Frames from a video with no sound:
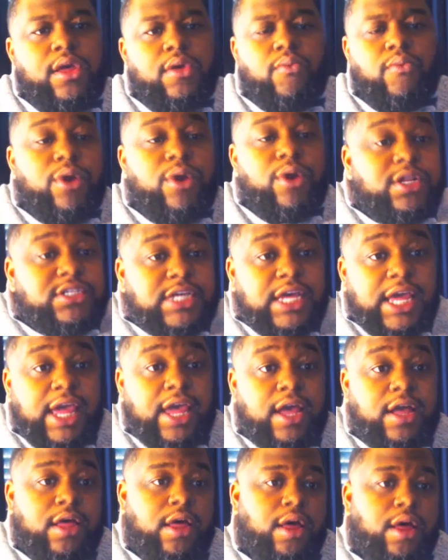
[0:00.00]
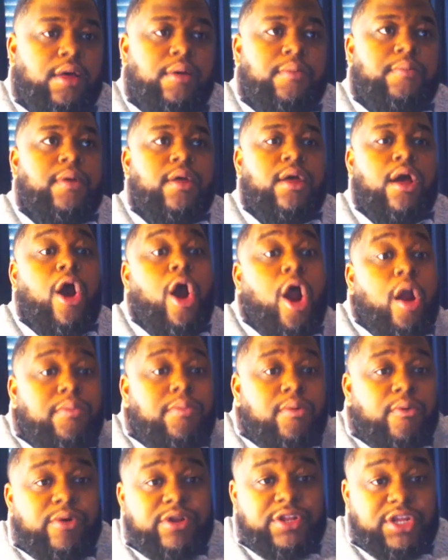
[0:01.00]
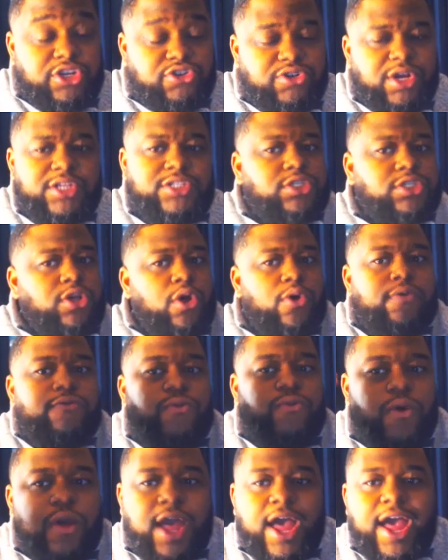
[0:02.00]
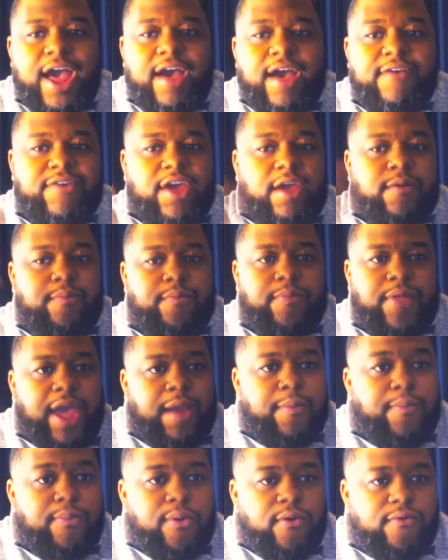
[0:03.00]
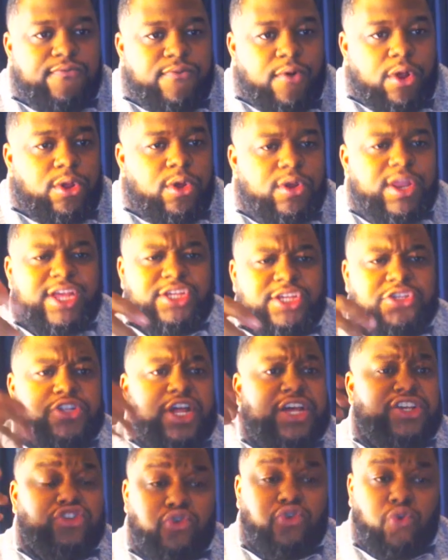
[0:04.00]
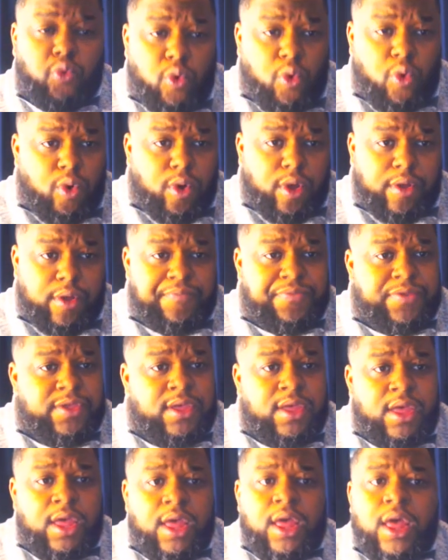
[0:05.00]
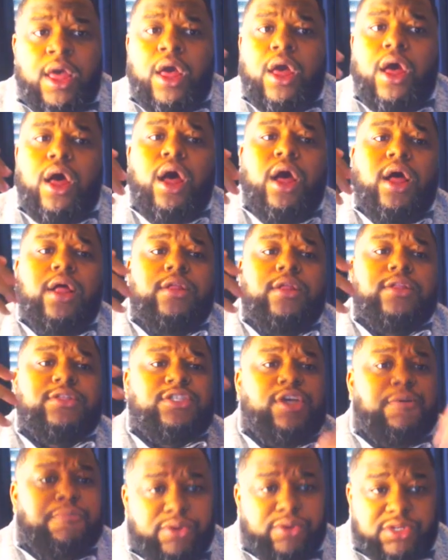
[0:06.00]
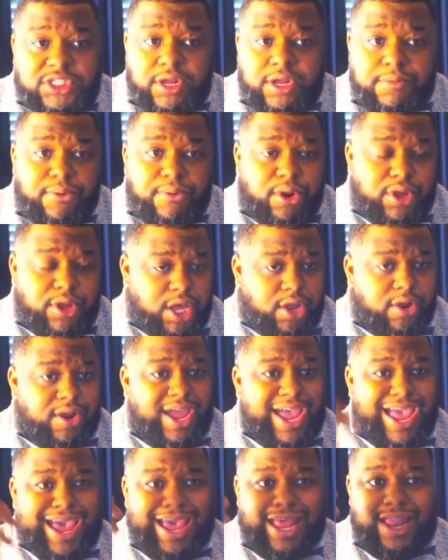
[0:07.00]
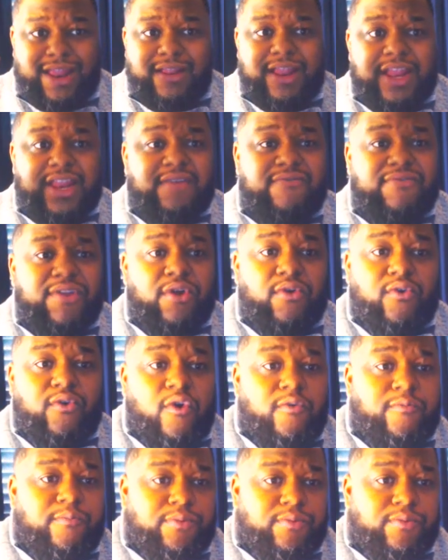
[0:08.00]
Realty Income, Arbor Realty Trust. So if you have a portfolio that's growing 10% per year, and the dividend growth